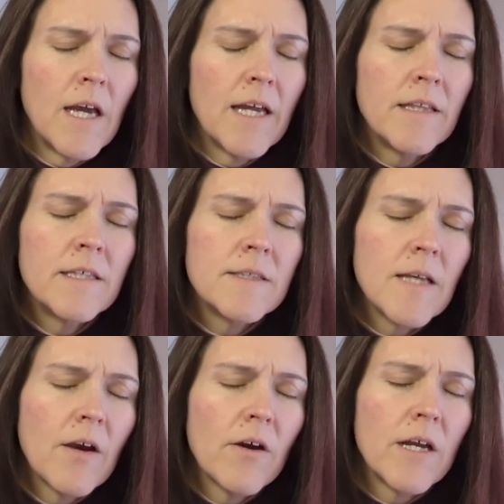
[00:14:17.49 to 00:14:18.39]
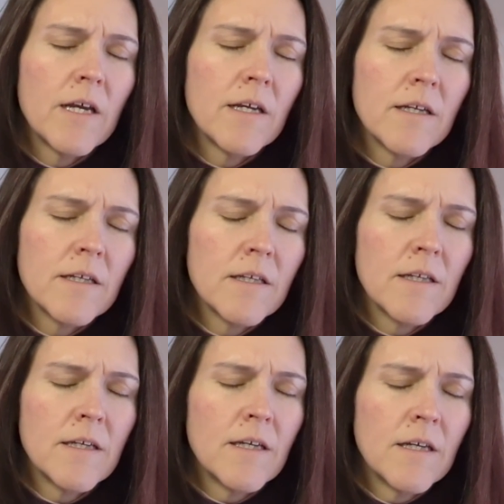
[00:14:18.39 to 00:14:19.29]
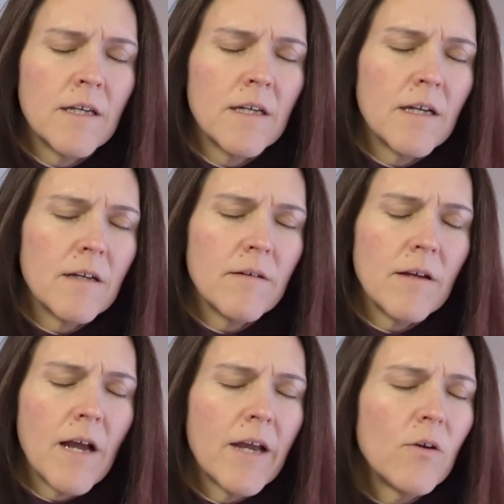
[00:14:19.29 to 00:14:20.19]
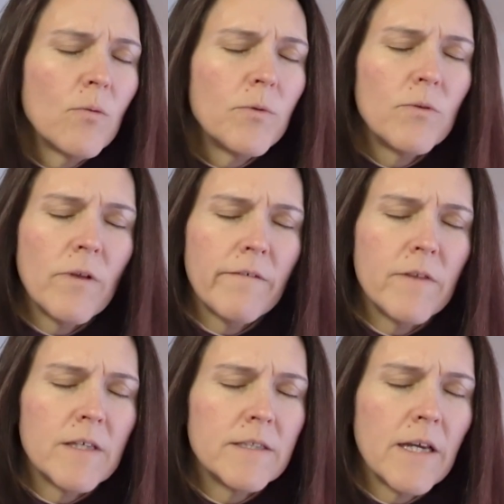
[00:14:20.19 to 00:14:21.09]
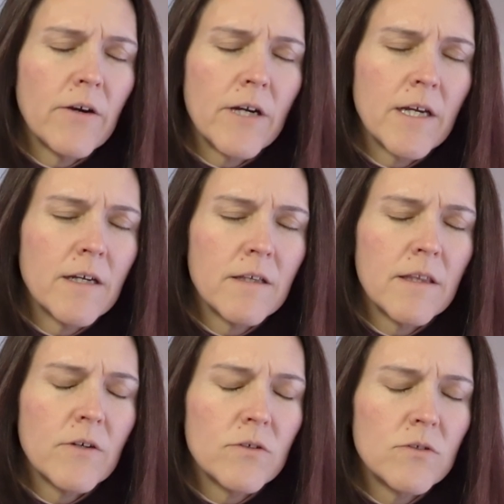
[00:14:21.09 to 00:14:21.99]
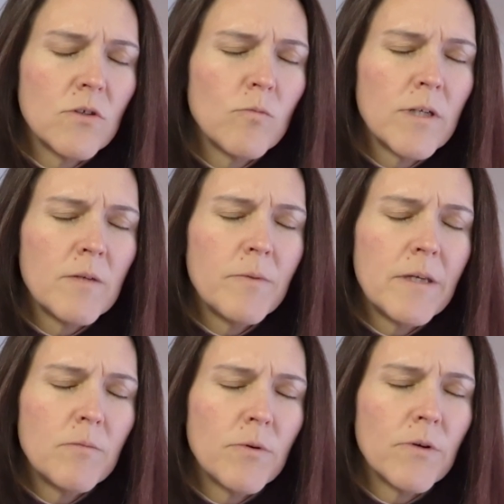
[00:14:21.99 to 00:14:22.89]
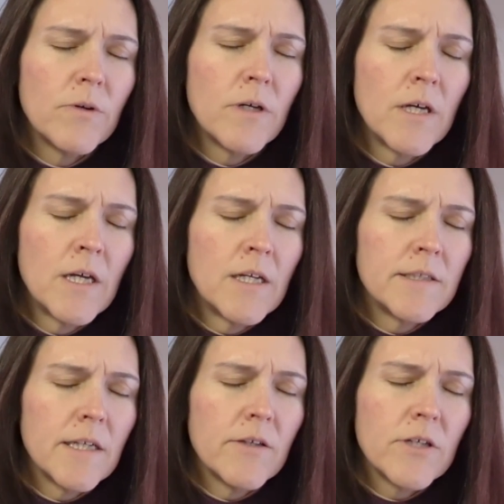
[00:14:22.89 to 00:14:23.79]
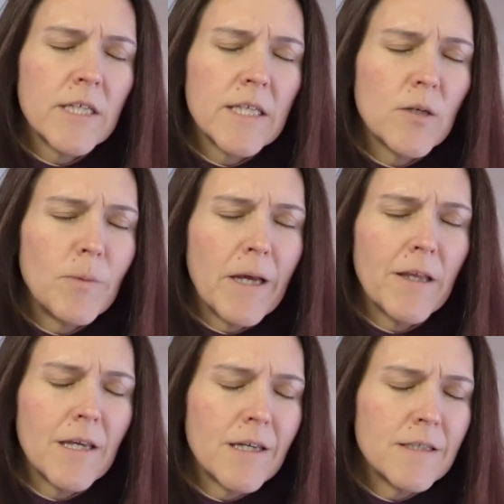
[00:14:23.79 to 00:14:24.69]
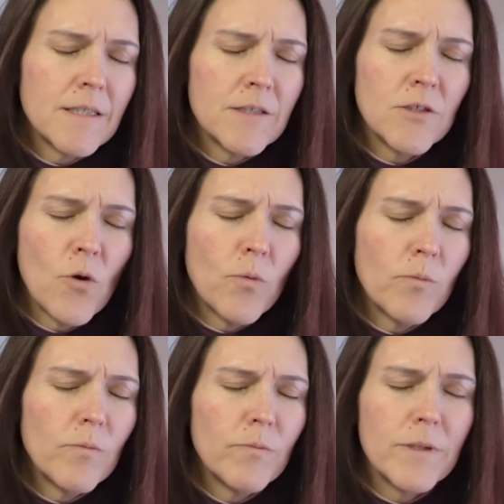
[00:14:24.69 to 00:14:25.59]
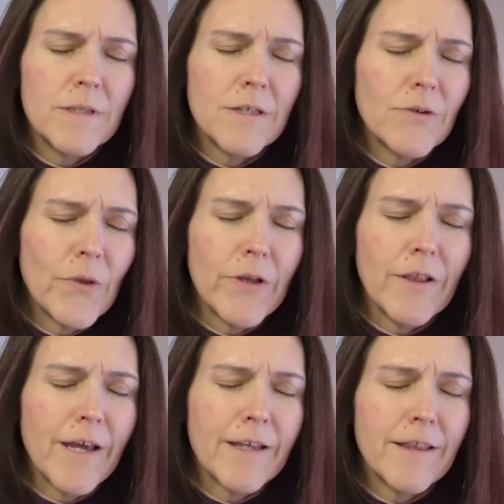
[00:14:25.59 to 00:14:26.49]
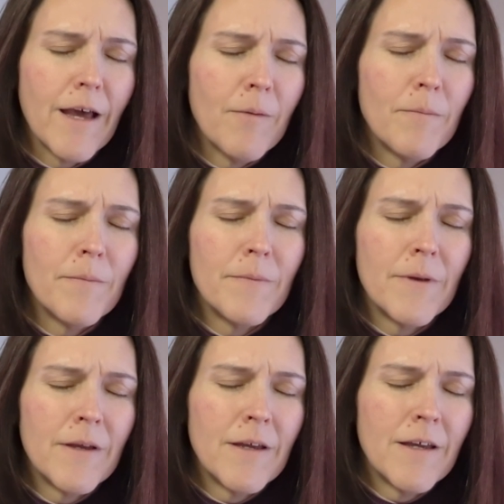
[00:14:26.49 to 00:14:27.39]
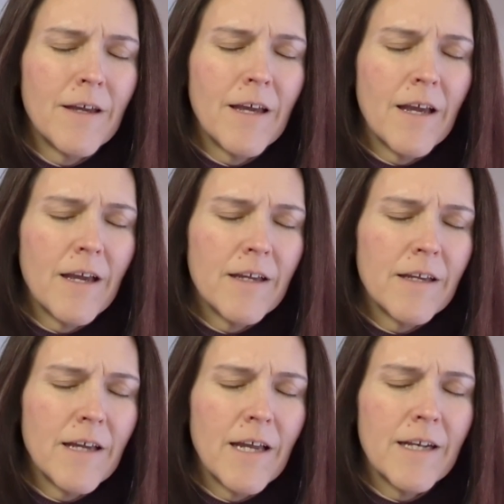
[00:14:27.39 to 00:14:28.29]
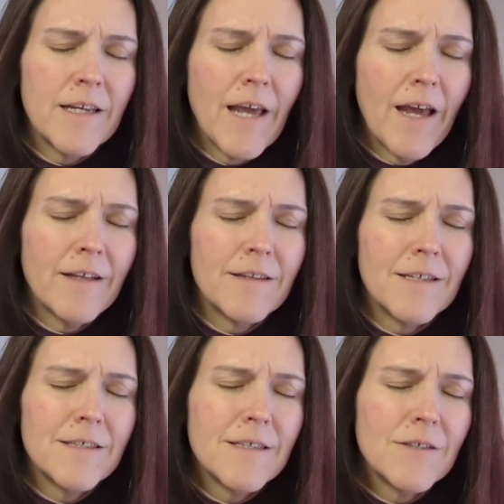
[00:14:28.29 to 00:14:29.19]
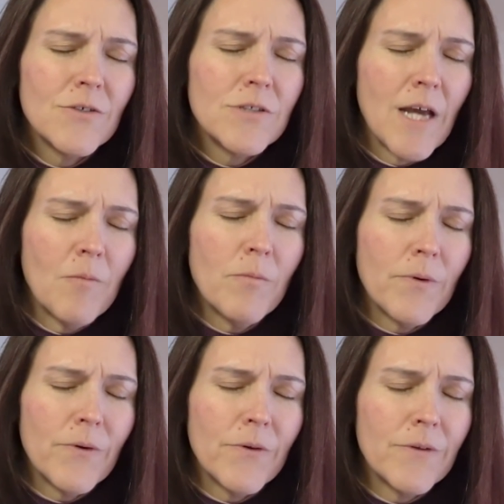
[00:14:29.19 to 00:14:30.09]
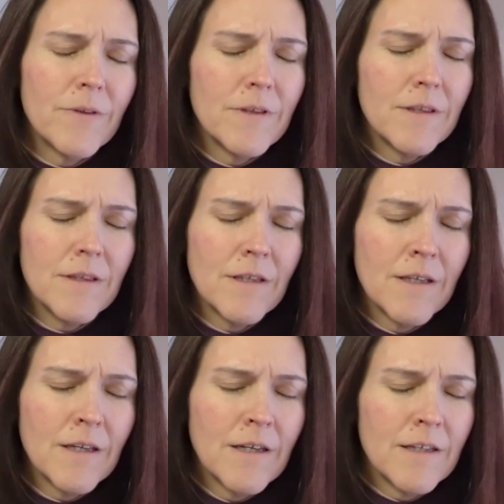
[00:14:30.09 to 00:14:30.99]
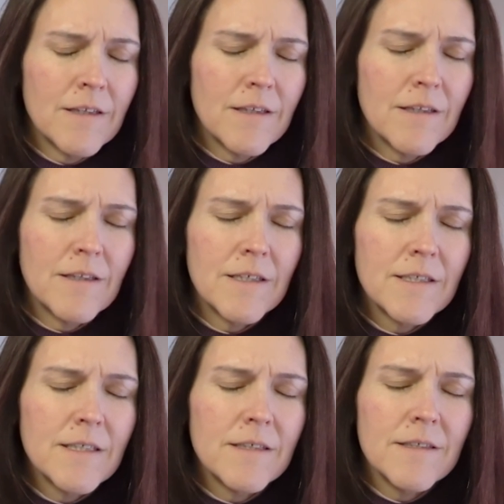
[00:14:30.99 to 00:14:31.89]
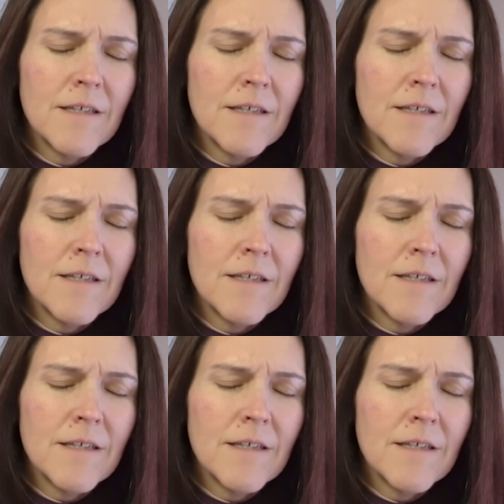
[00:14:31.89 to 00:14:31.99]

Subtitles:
And this area, I hope you love this area. There's so many people that look at their bellies and don't particularly like them. And again, this is your temple. This is